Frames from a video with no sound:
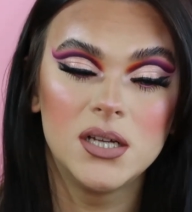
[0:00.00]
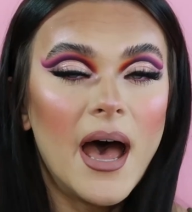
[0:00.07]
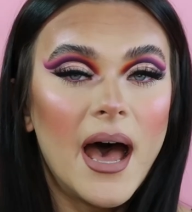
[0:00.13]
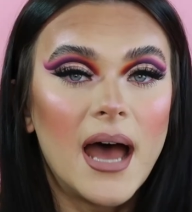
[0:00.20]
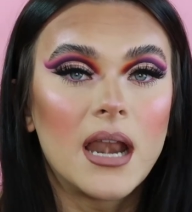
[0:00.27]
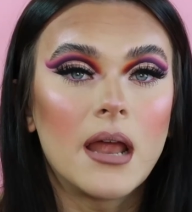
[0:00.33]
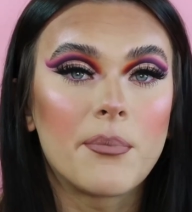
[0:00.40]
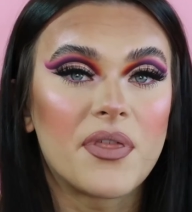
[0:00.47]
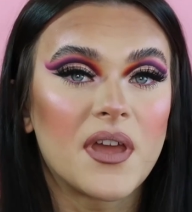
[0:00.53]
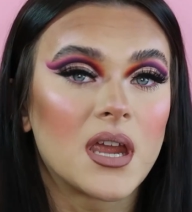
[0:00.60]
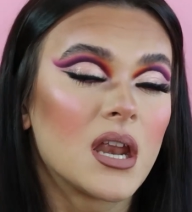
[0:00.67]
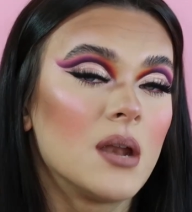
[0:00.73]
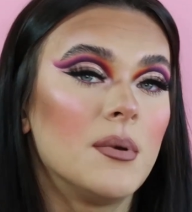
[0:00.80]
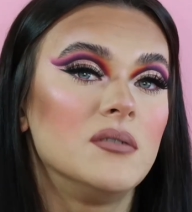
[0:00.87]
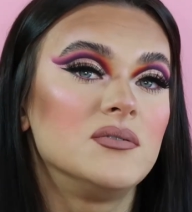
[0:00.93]
And I'm
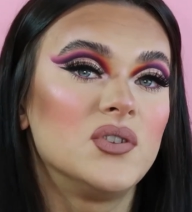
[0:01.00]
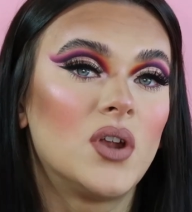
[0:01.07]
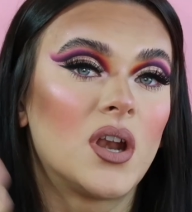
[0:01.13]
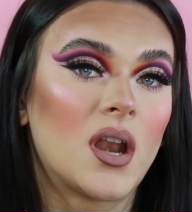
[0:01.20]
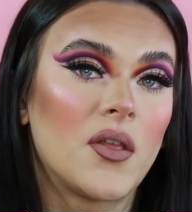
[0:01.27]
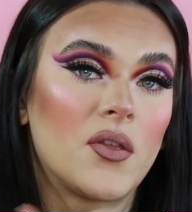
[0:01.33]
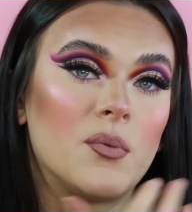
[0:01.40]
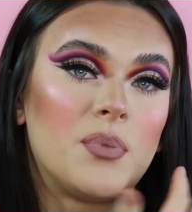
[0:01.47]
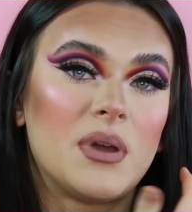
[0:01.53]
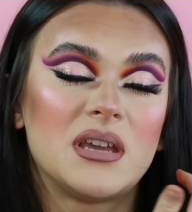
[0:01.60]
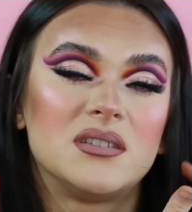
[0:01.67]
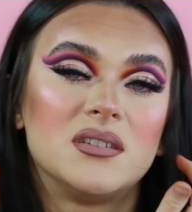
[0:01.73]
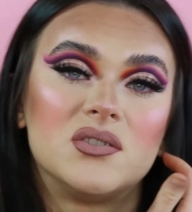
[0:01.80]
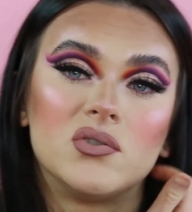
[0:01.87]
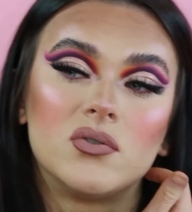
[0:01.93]
thinking about doing another
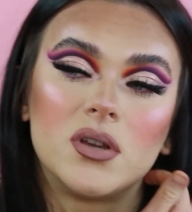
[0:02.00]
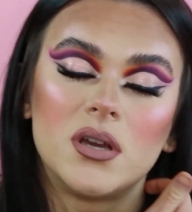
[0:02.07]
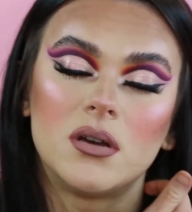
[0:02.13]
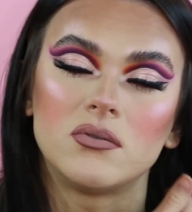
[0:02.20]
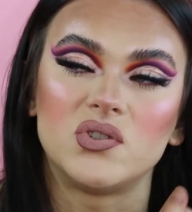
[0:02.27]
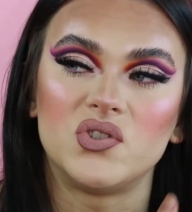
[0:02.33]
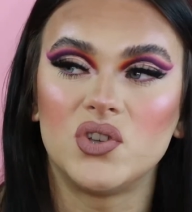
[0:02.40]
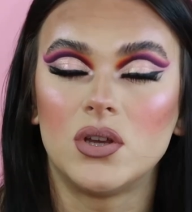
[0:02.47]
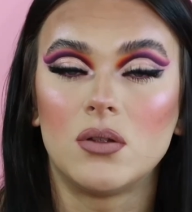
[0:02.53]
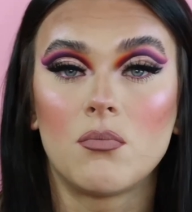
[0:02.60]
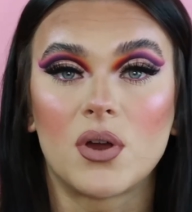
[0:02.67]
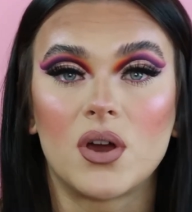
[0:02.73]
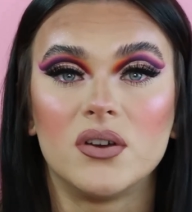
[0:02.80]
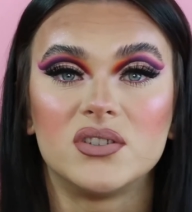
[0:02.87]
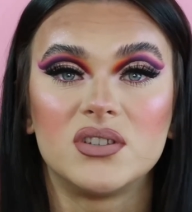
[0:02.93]
base tutorial
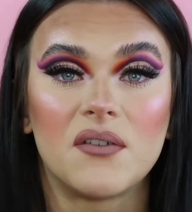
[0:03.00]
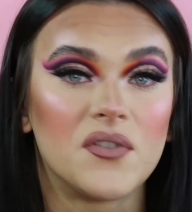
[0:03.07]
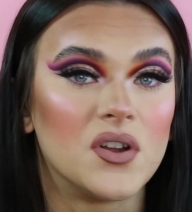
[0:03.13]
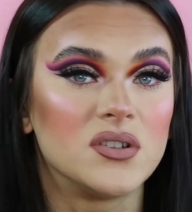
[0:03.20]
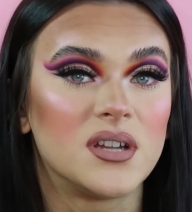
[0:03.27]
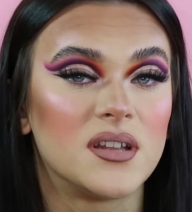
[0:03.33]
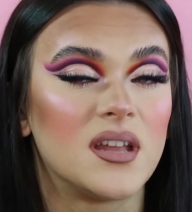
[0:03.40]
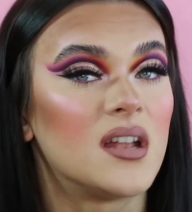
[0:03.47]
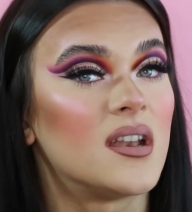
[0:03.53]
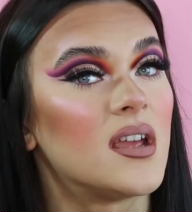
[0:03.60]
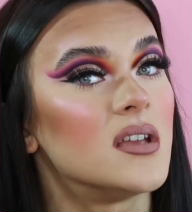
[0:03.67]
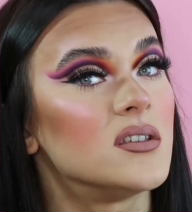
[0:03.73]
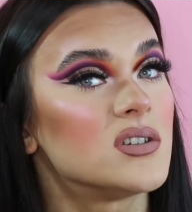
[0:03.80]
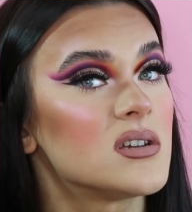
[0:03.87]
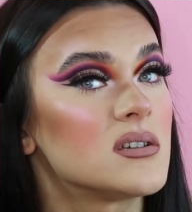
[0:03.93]
soon because I've not done that in
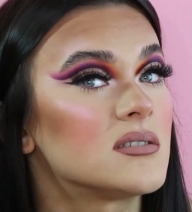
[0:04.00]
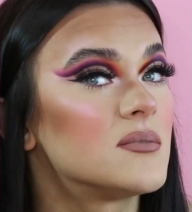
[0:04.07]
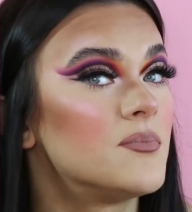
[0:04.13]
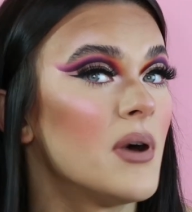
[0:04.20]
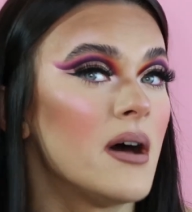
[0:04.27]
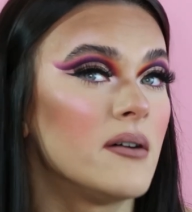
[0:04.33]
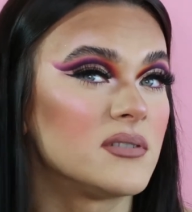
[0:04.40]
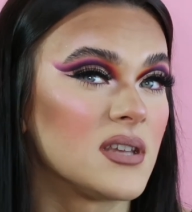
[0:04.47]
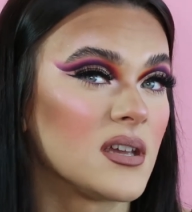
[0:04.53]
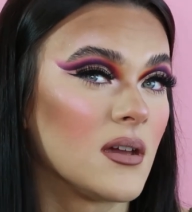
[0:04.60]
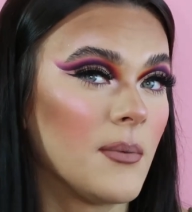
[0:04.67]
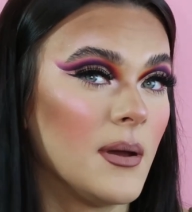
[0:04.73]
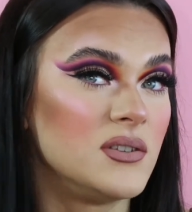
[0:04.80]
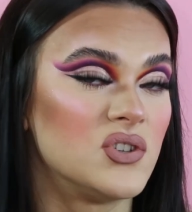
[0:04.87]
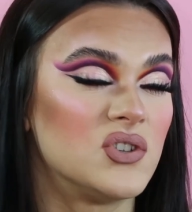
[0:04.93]
ages. But I was
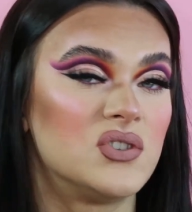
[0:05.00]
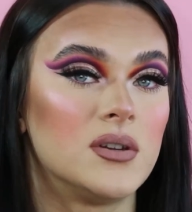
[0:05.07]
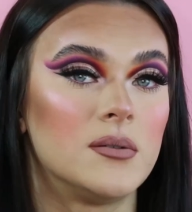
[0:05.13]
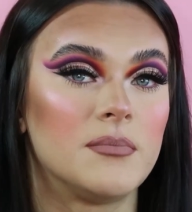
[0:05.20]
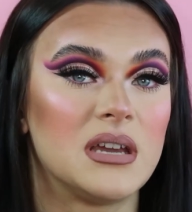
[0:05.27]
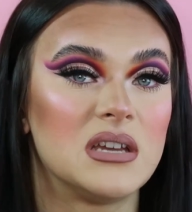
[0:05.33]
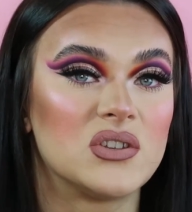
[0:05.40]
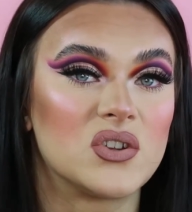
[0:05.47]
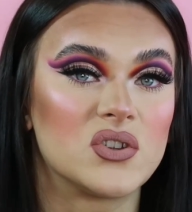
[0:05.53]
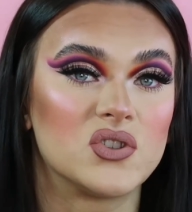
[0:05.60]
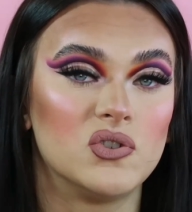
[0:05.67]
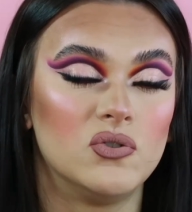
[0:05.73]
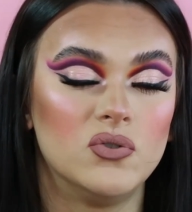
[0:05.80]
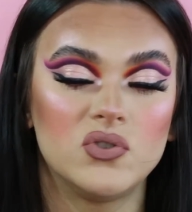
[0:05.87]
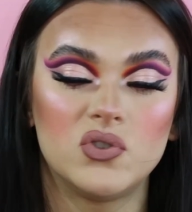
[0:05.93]
thinking about just doing base on
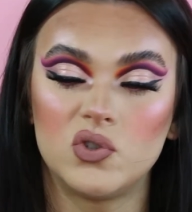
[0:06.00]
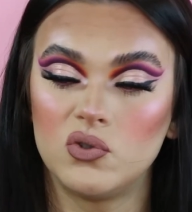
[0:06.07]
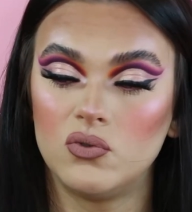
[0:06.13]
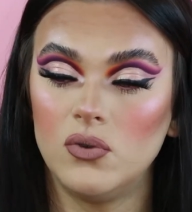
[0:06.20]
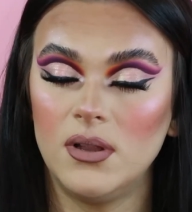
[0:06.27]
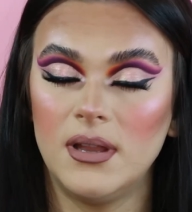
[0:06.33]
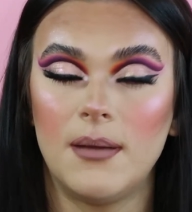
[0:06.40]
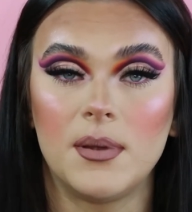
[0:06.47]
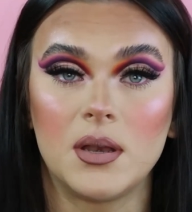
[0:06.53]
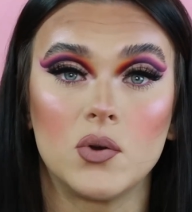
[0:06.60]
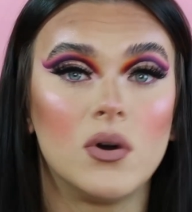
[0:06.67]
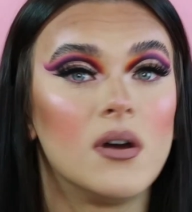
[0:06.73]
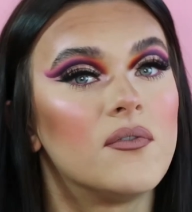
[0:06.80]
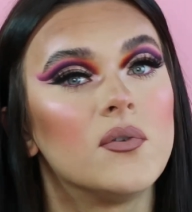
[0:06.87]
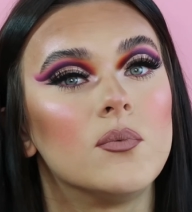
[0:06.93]
its own, so let me
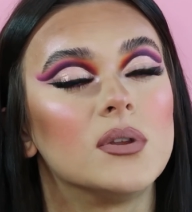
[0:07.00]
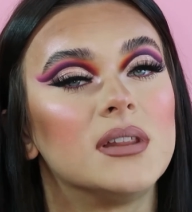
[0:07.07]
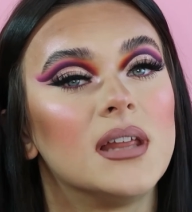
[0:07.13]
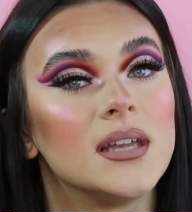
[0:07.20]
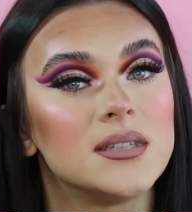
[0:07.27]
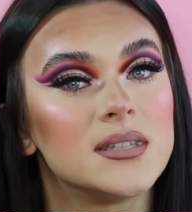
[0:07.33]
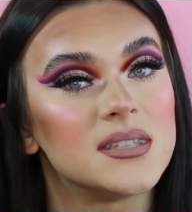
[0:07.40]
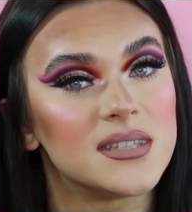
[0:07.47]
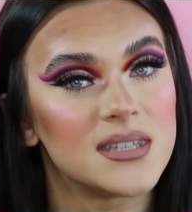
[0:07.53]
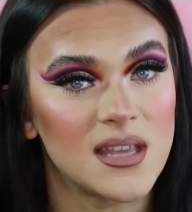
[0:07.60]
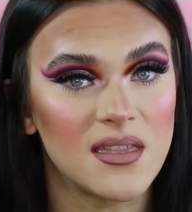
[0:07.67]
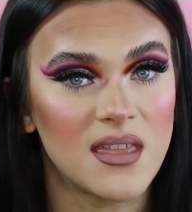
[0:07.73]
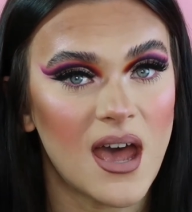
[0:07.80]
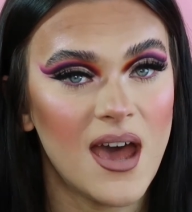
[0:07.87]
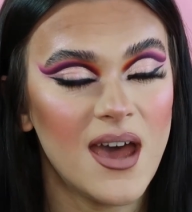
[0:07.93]
know if you would like to
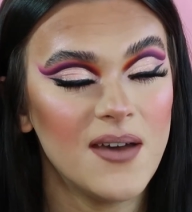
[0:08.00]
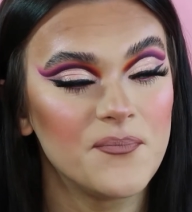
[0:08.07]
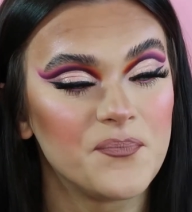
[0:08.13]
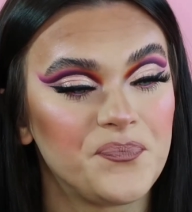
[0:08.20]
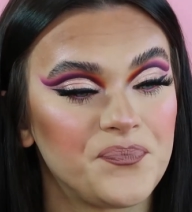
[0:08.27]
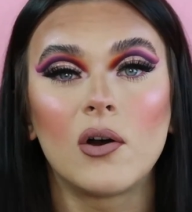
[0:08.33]
see that.